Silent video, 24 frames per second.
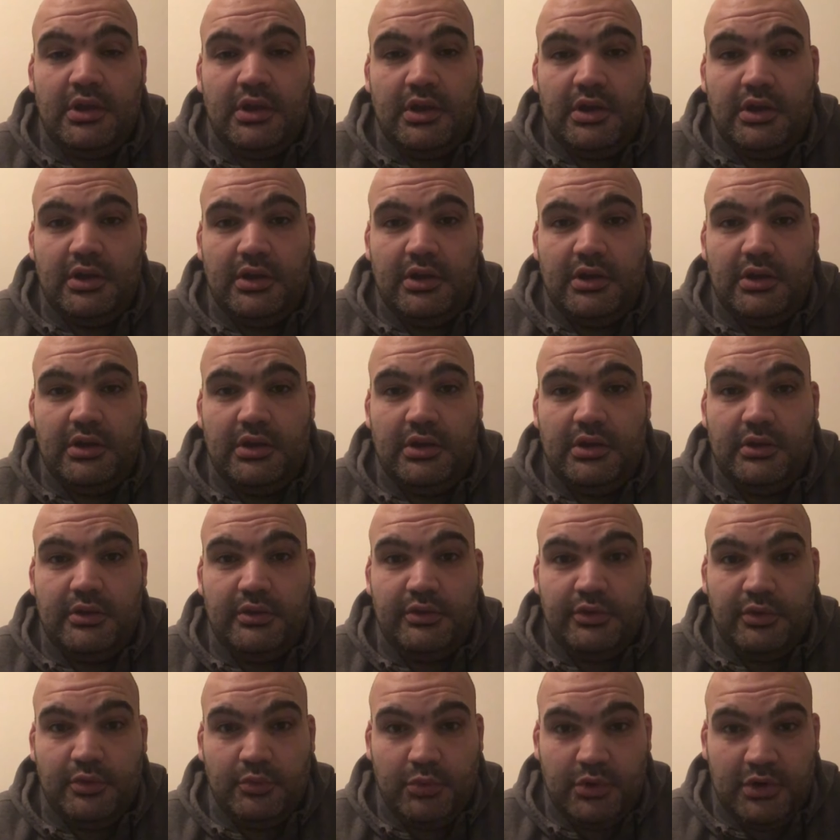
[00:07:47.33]

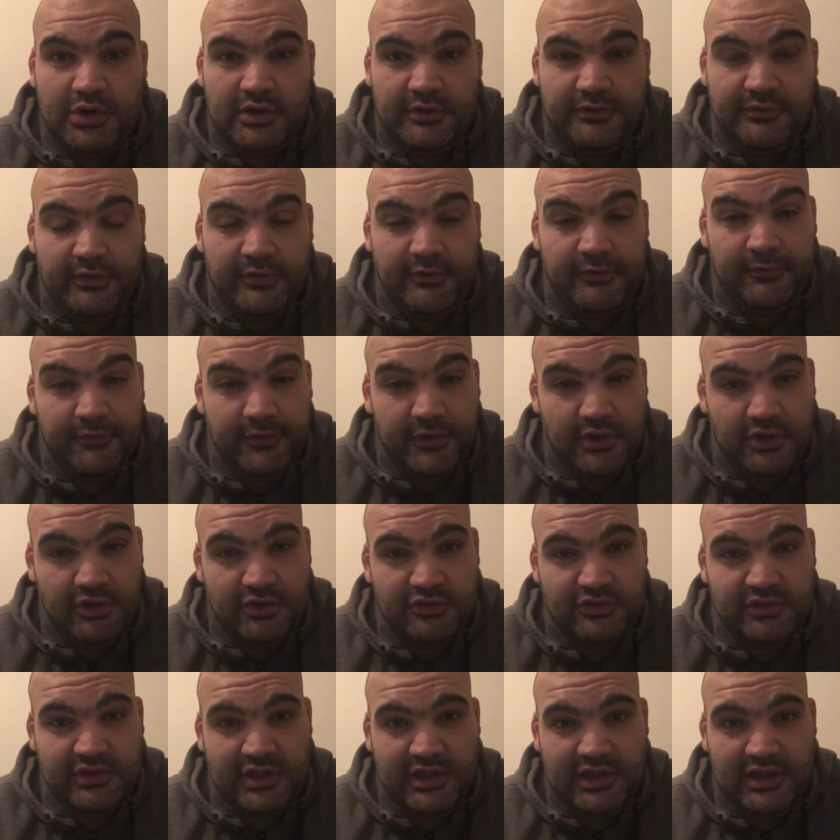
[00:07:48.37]
the word for
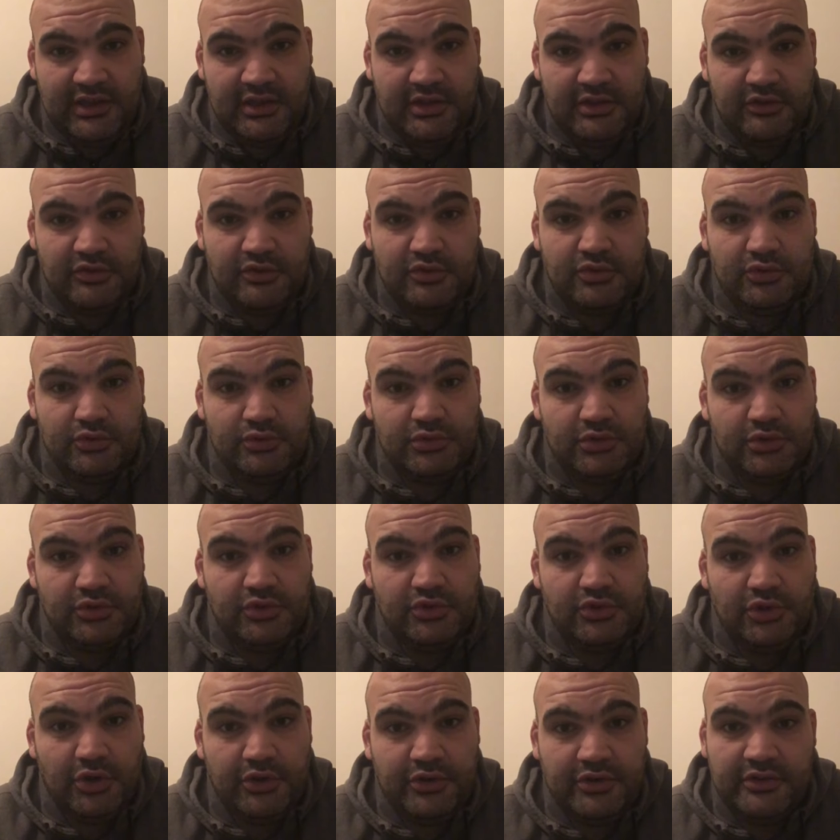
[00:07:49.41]
Thursday is called
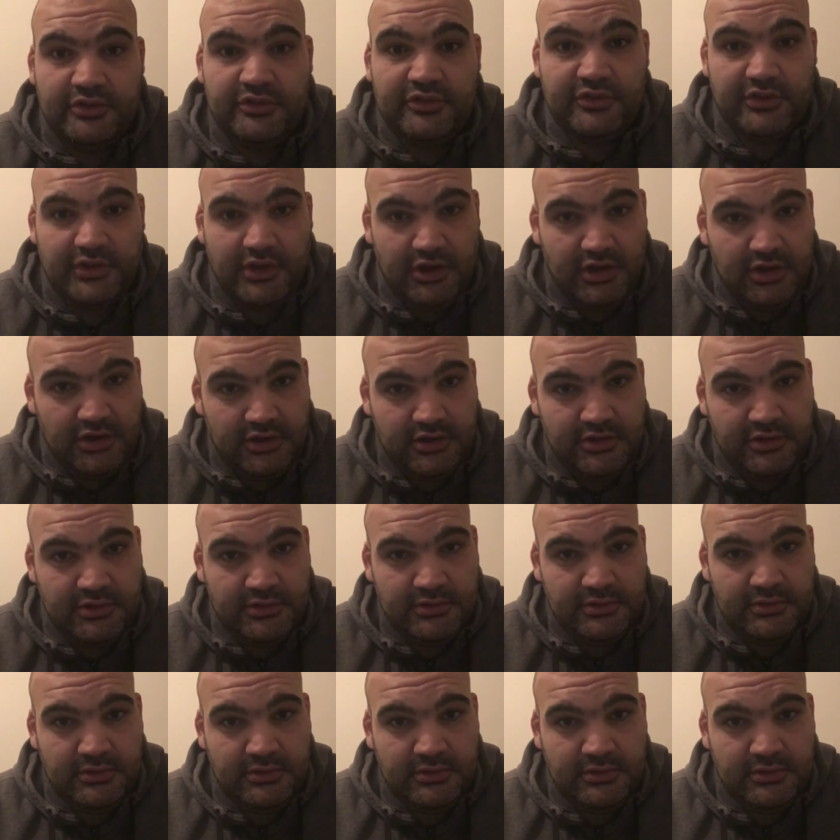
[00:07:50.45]
Donnerstag.